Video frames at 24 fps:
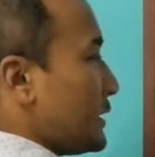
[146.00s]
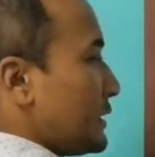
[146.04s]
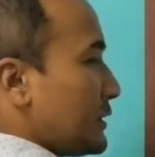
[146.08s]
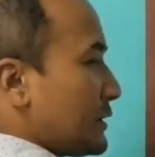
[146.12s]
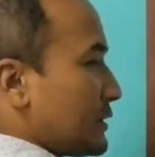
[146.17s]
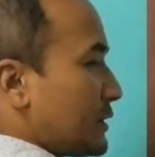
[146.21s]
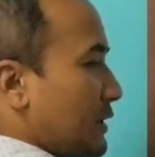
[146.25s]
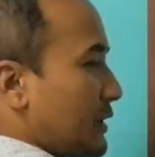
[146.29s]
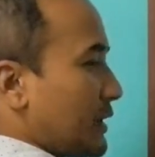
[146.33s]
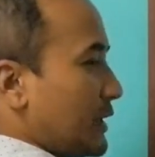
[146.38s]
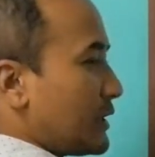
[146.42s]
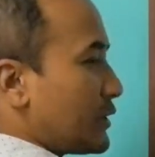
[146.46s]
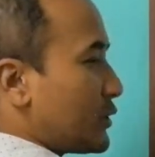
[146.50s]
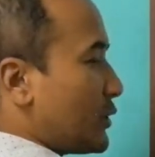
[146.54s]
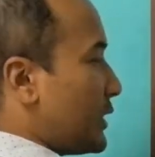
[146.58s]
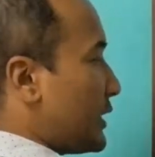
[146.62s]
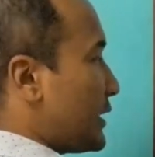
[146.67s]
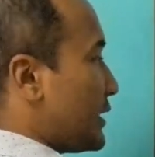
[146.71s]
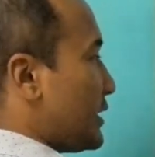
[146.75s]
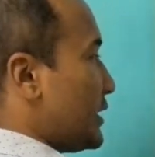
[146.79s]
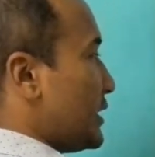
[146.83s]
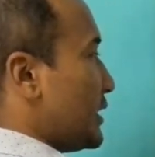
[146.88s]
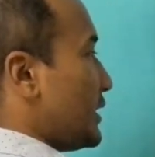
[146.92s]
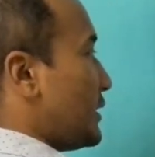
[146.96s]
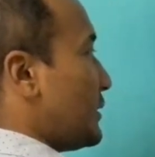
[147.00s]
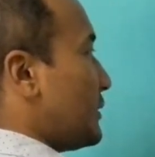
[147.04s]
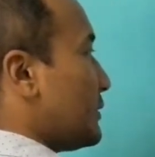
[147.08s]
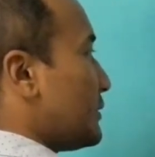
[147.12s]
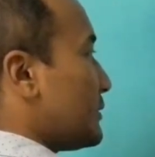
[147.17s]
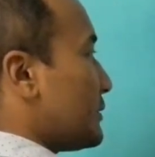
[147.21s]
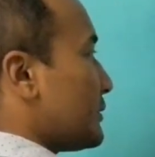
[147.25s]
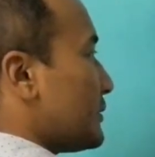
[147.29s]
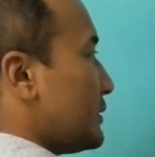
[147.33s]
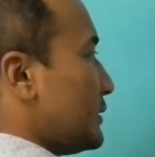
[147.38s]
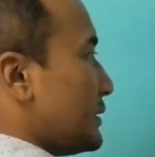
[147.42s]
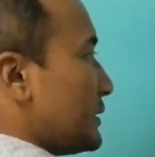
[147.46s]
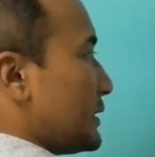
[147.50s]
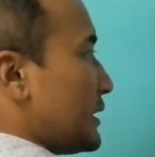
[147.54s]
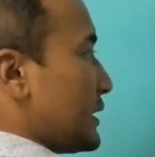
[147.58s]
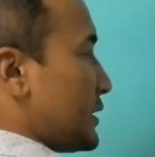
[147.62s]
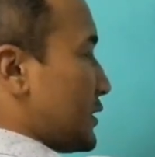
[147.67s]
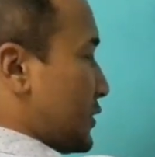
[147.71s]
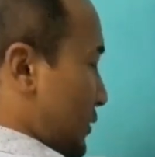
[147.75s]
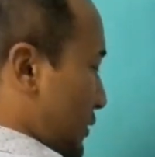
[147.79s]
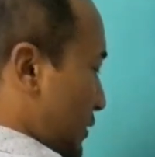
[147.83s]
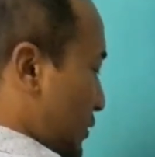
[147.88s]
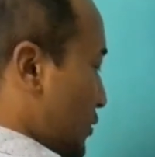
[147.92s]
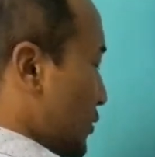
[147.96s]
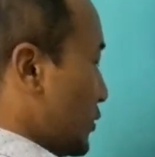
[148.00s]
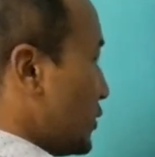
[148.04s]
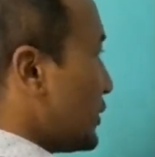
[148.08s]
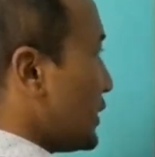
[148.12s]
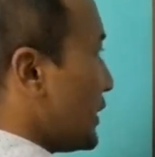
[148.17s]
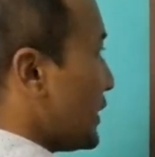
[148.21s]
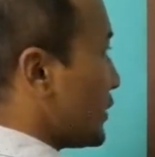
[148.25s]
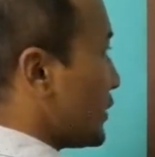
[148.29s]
current going here, this rule. So it